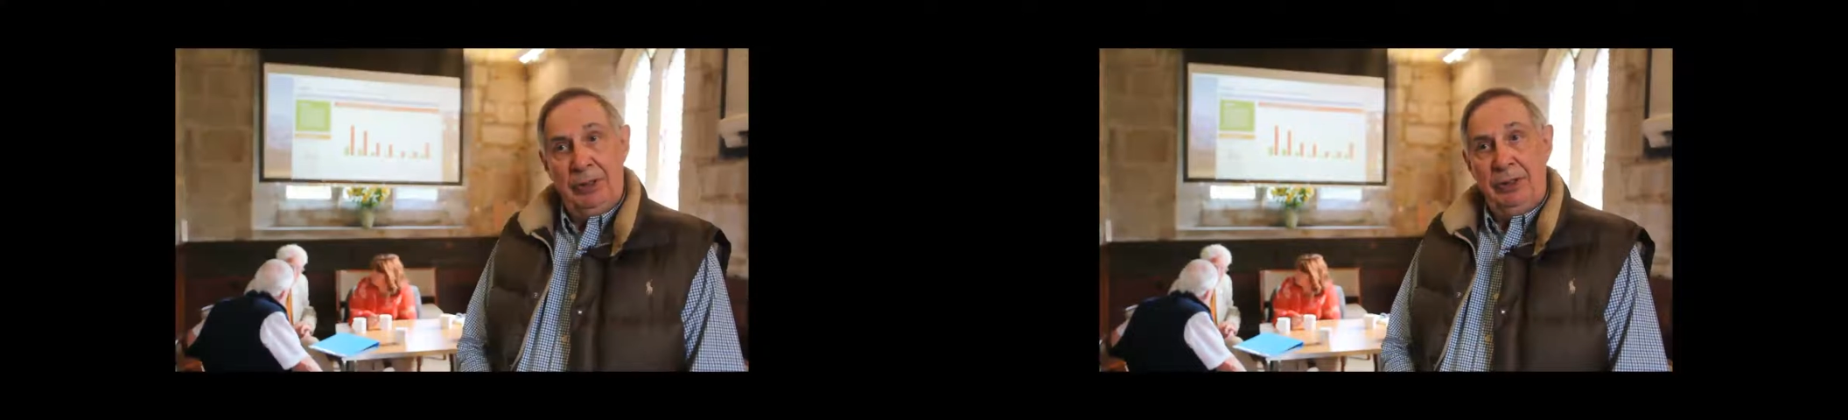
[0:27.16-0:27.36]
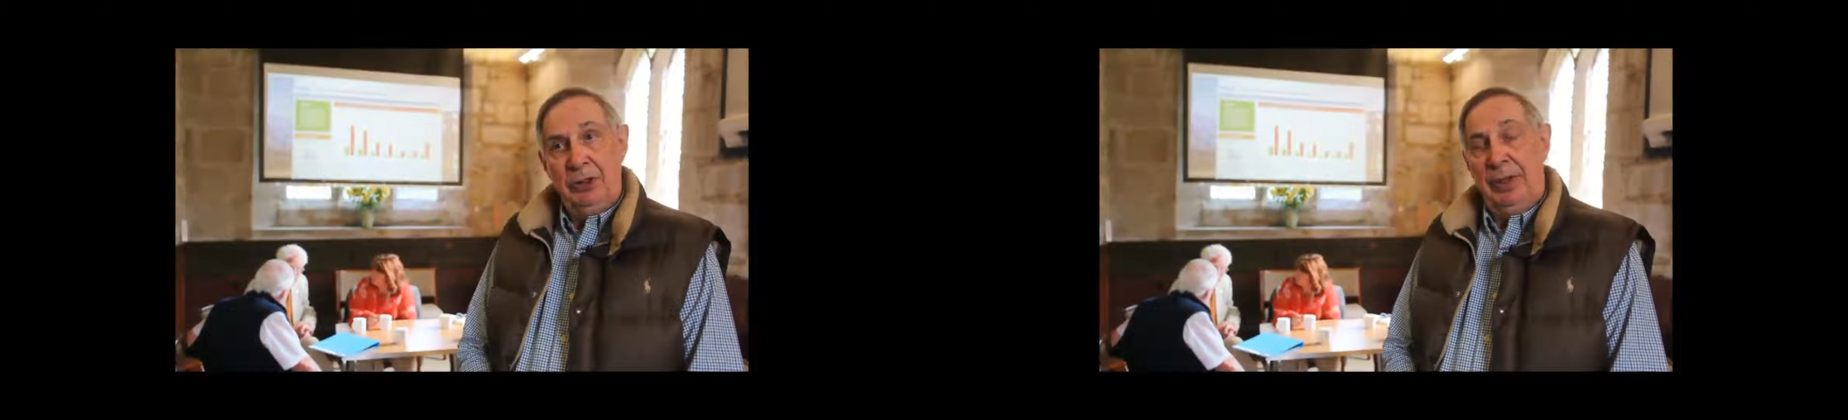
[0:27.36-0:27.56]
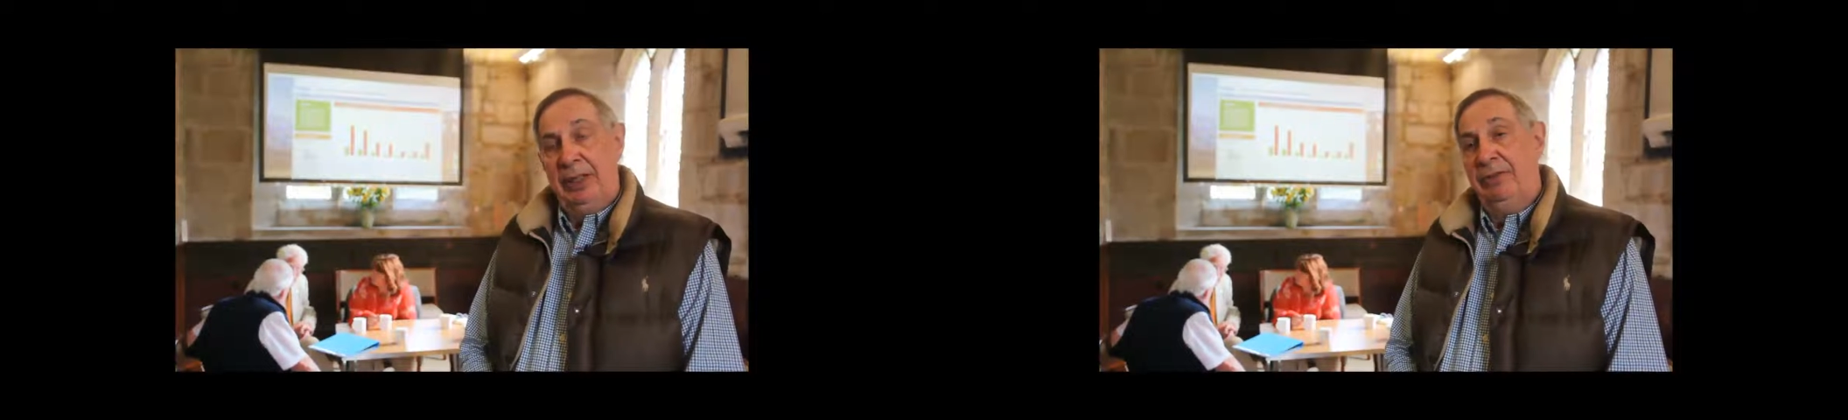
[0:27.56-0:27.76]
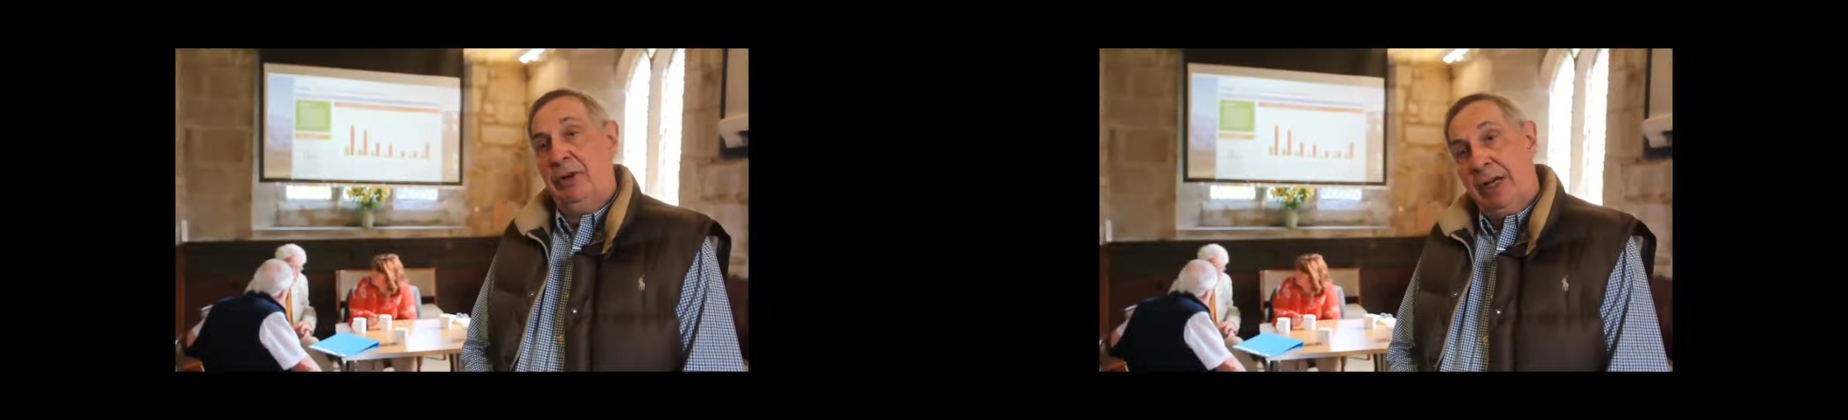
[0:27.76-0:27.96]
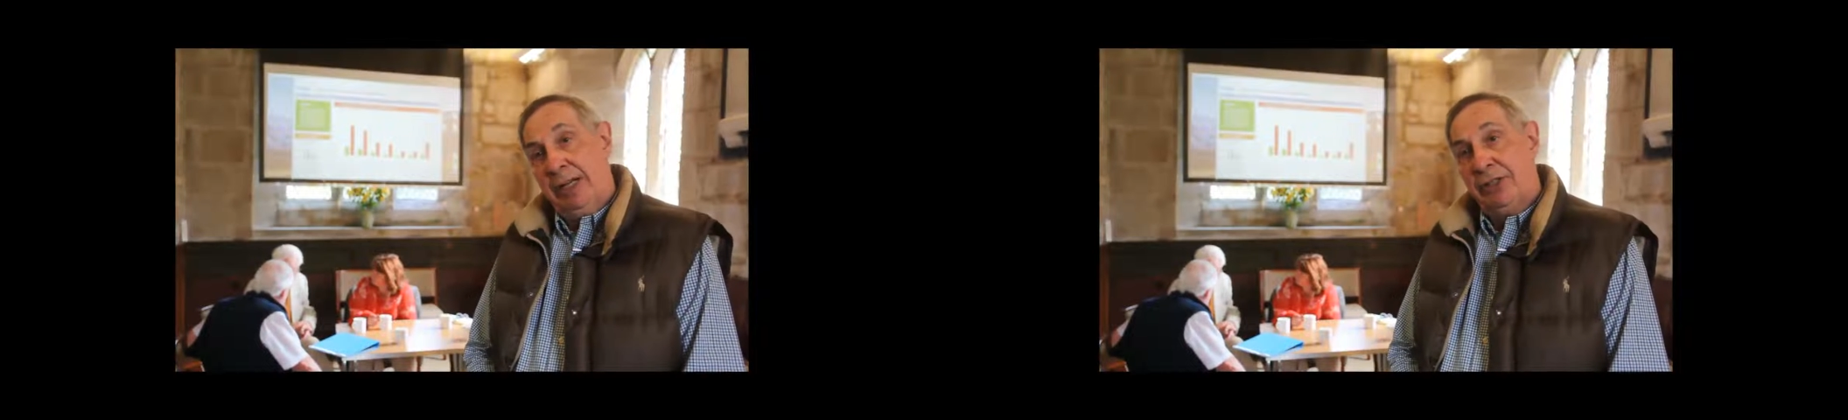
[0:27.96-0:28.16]
to make the
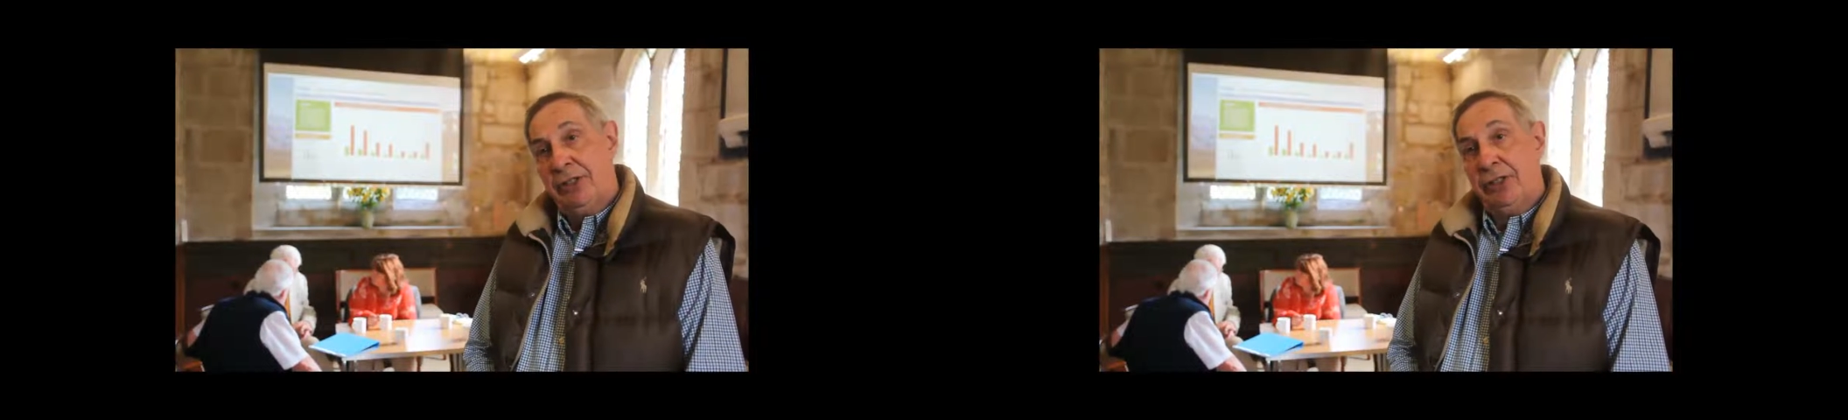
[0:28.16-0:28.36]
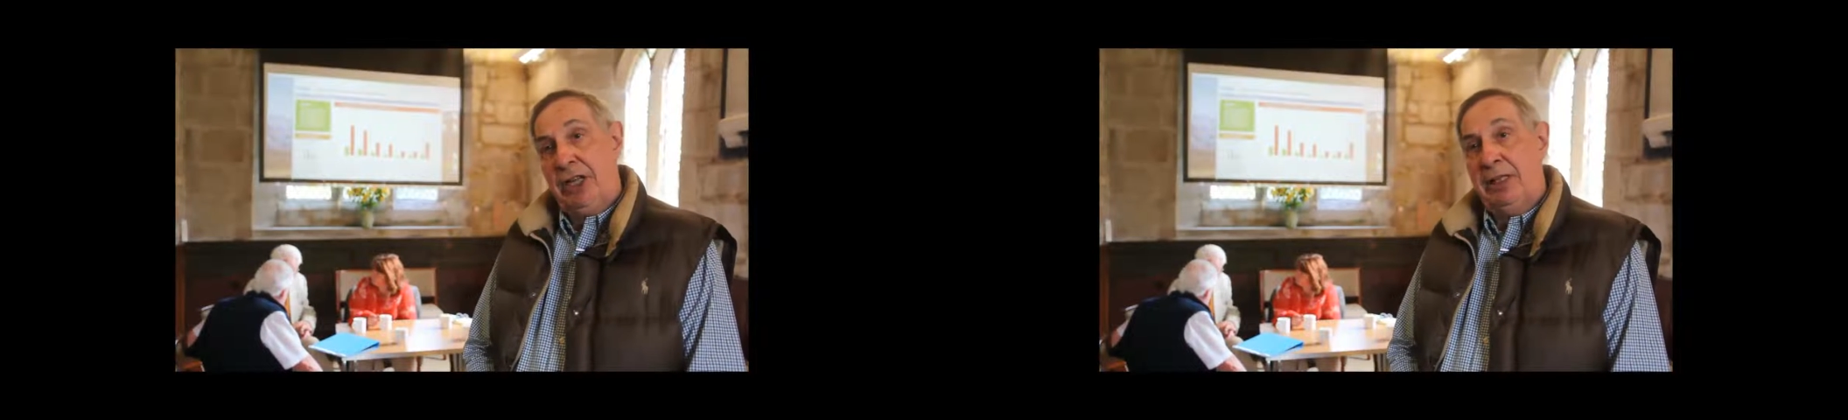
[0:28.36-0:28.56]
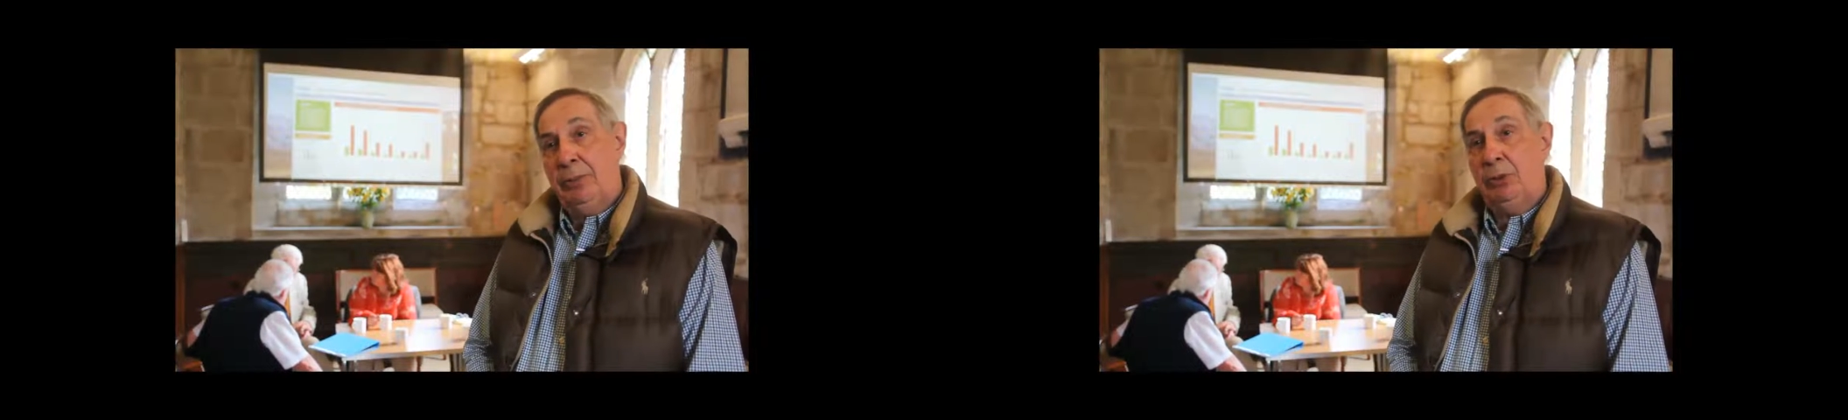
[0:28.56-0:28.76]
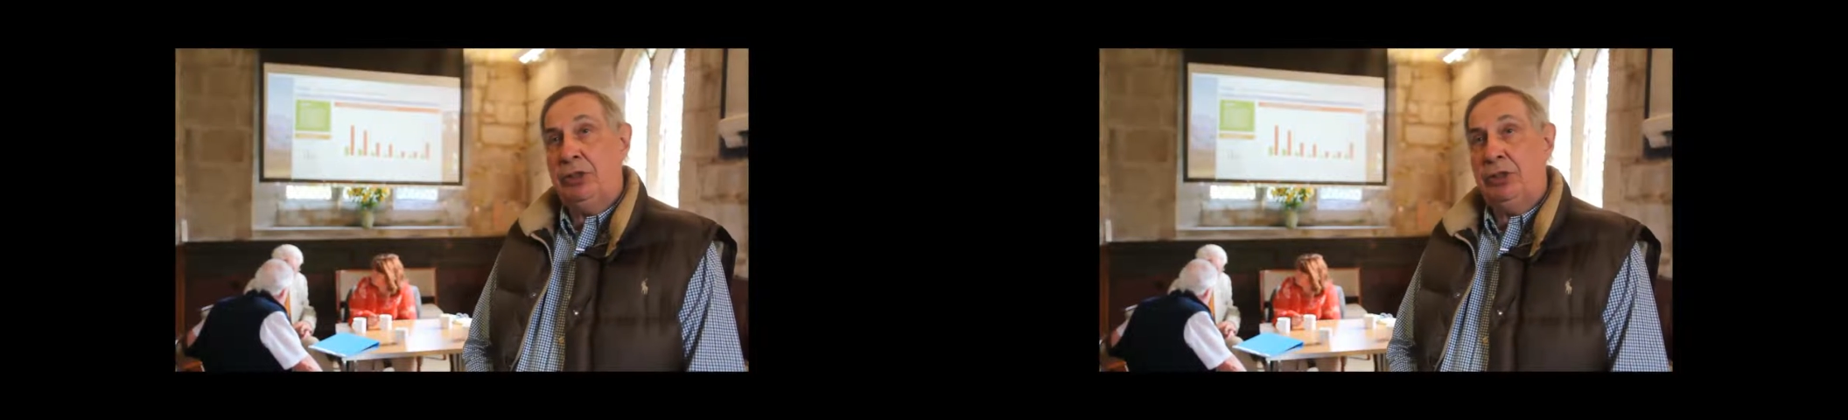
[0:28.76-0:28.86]
finance sustainable,